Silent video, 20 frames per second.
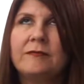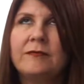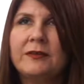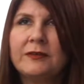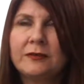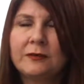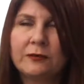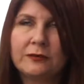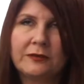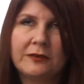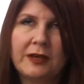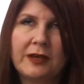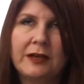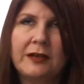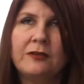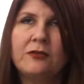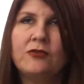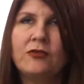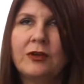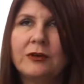physical
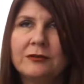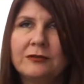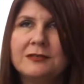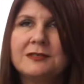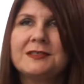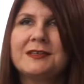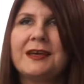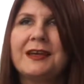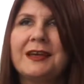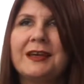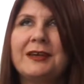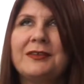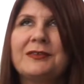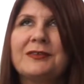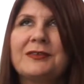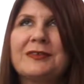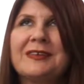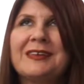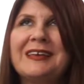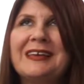science, general
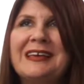science,